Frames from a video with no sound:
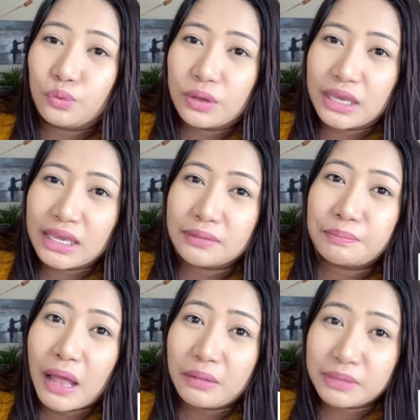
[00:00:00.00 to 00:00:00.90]
in
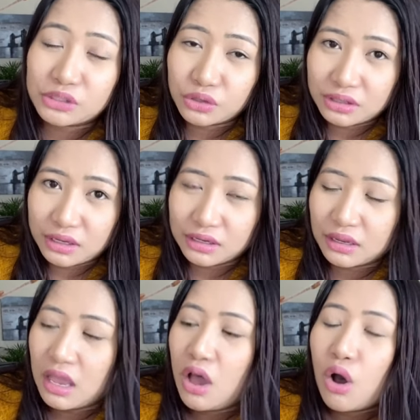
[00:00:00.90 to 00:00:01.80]
Palmesøndag
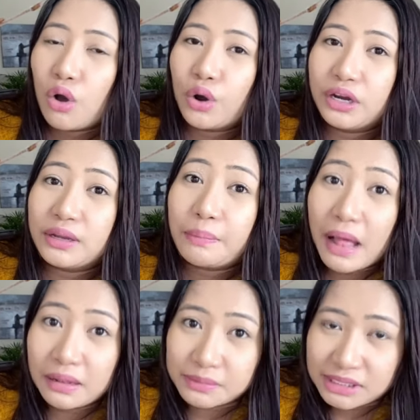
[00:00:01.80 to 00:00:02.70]
or the
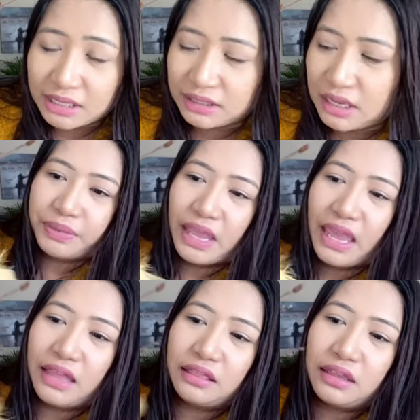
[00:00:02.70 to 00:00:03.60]
Palm Sunday.
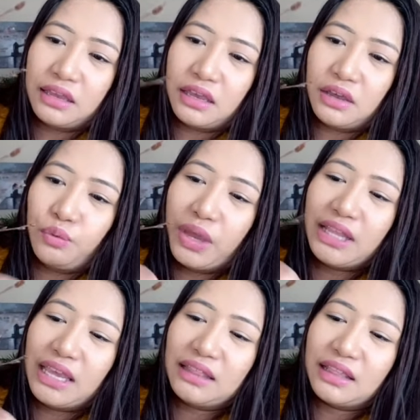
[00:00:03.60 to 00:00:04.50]
And uh, when
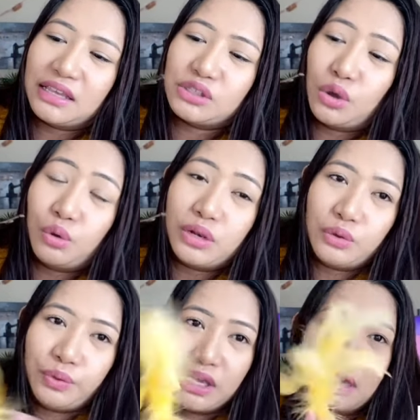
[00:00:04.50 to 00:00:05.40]
it is Holy
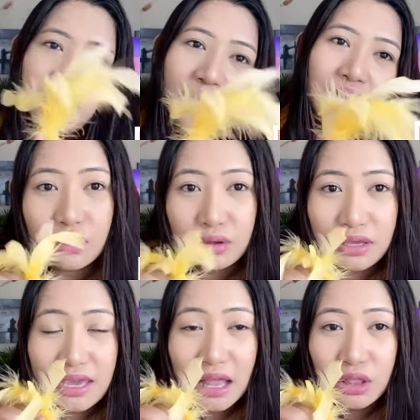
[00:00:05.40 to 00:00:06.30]
Week,
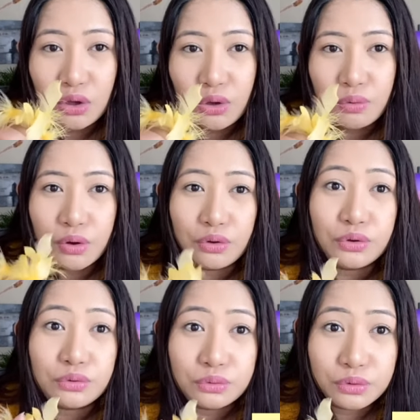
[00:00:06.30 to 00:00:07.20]
yellow or
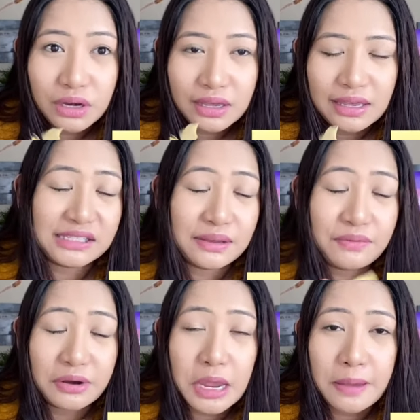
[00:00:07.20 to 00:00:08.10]
gul is a
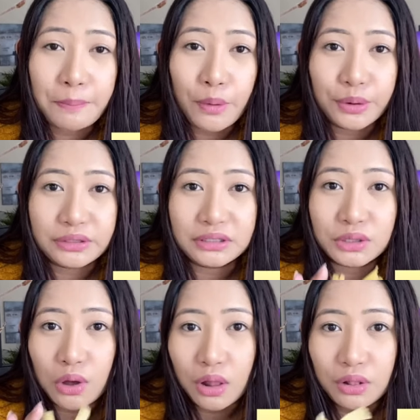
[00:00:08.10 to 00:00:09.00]
very important
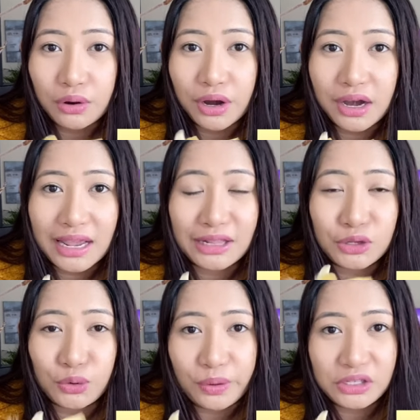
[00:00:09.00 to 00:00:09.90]
color in
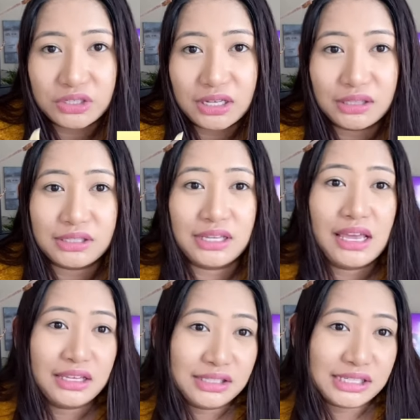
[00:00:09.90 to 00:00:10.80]
Norwegians,
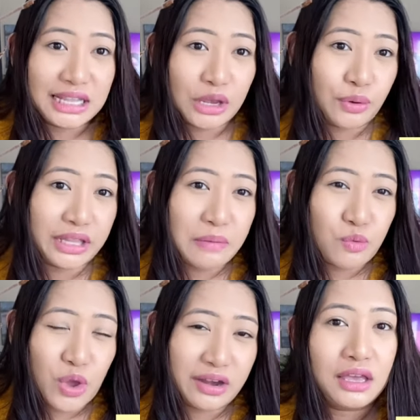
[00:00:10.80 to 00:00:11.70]
just like what I'm
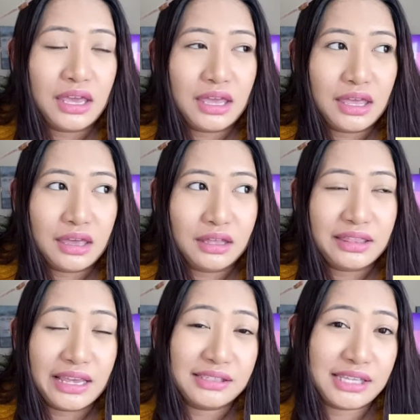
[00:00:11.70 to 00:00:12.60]
wearing. Uh,
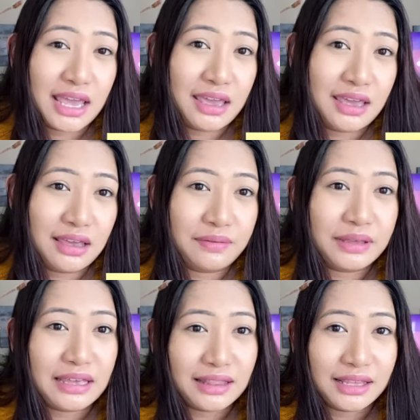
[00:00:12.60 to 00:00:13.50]
they say
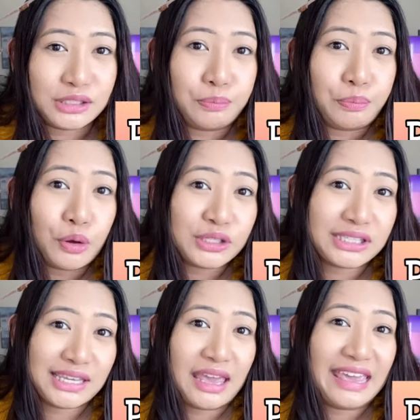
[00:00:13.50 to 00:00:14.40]
it is
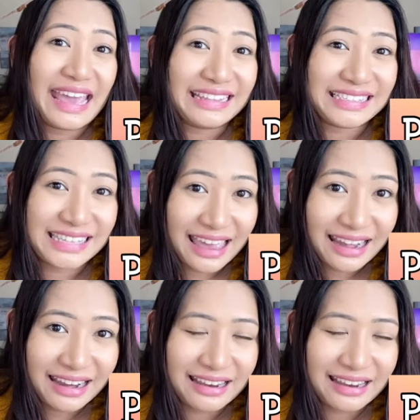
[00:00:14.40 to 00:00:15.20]
påskegenser,